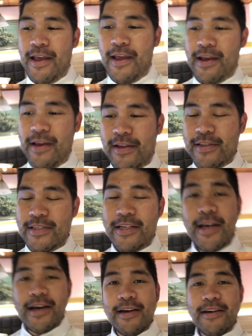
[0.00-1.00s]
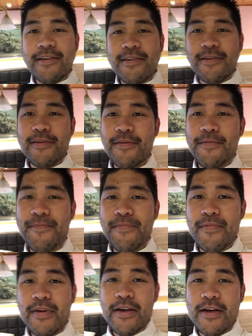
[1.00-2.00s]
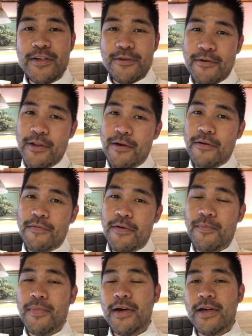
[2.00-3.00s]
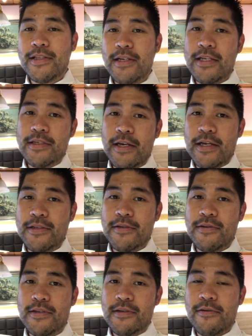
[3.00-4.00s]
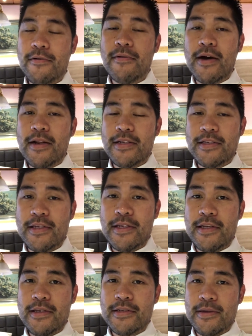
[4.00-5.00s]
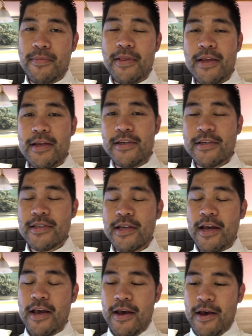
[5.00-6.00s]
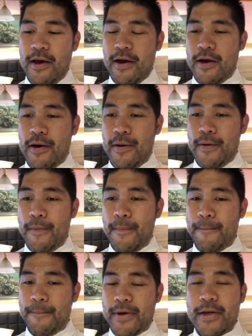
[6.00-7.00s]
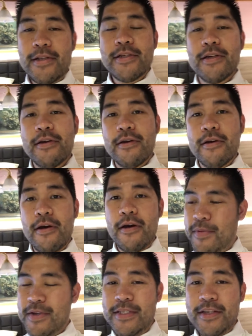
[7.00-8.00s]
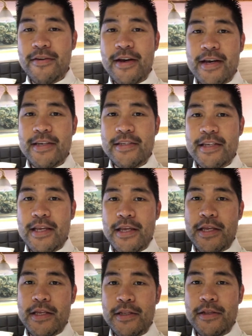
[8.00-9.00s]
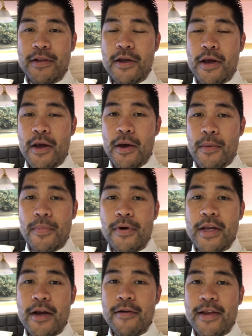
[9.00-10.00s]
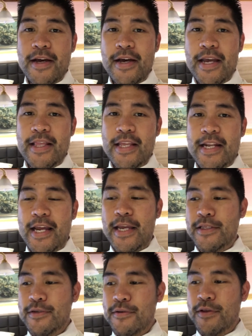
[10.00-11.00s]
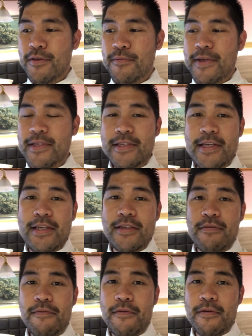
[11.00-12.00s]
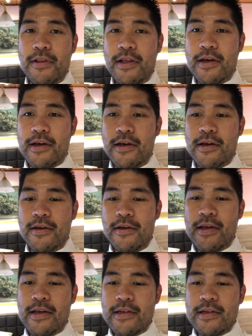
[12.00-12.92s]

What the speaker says: And yeah, so shortly over, but at least got to go out and see some things. I'll see you guys in Bulgaria, and then I can do the 3 C's for the